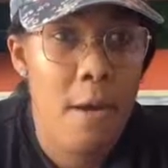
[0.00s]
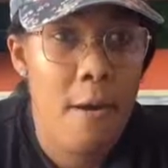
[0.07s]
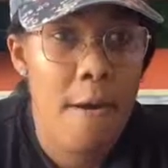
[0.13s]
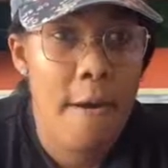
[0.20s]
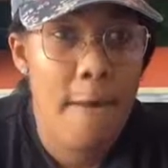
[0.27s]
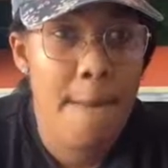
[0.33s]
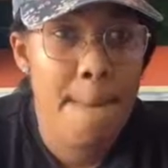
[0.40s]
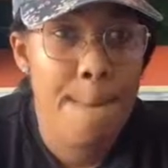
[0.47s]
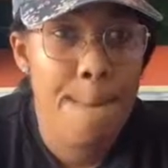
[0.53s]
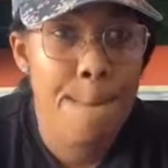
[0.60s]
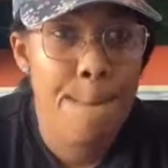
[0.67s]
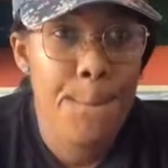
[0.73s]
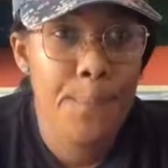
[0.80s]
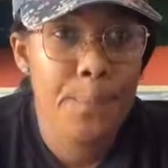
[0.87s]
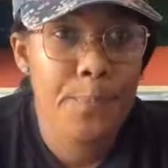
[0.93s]

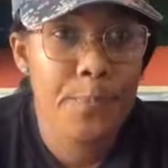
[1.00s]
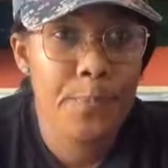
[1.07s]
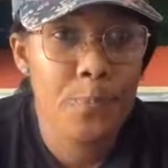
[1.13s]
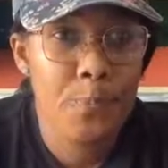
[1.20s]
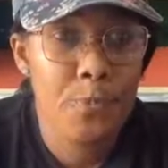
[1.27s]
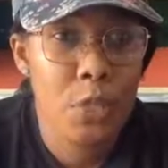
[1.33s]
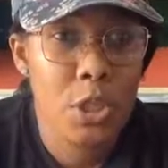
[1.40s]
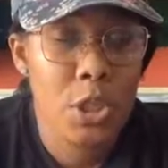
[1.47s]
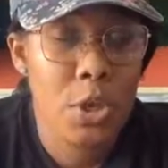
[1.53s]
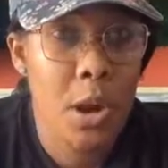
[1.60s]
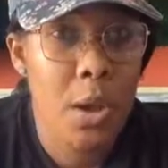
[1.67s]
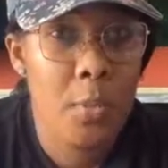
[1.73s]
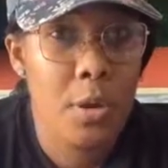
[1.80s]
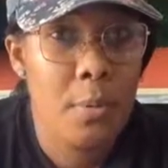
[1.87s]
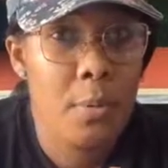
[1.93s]
So
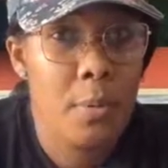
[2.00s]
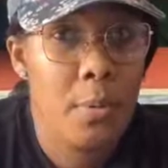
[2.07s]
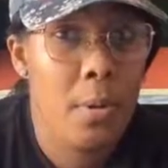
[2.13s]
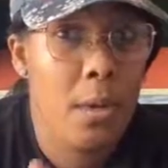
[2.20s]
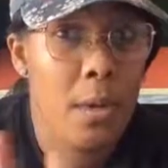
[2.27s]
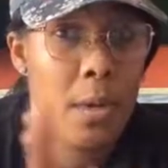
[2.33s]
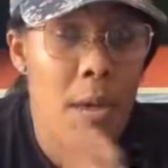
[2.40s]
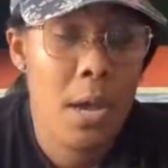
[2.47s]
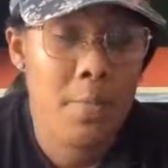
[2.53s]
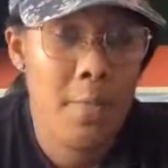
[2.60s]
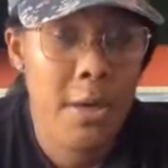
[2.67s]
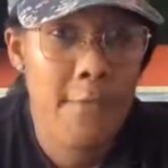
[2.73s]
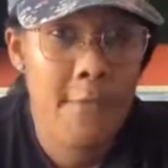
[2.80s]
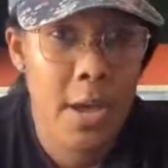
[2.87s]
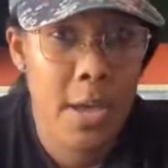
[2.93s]
I would cut
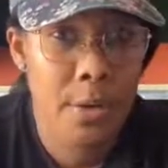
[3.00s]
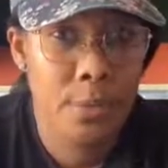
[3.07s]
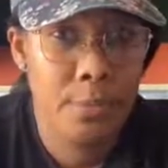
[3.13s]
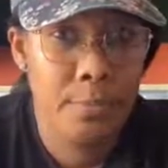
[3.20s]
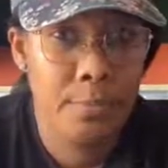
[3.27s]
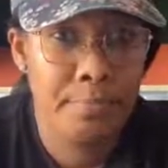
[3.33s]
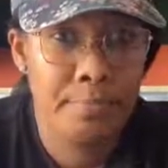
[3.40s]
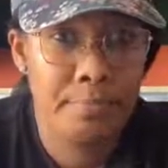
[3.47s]
my vinyl,